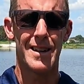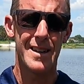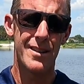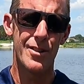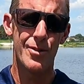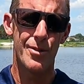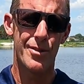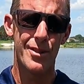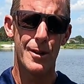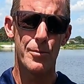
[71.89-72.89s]
Get a little
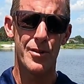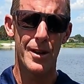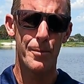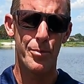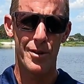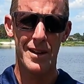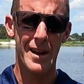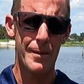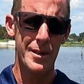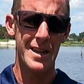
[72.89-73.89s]
thumbs up, put a
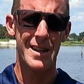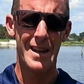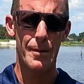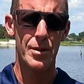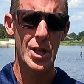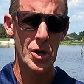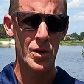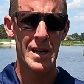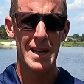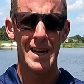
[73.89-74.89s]
comment in down below.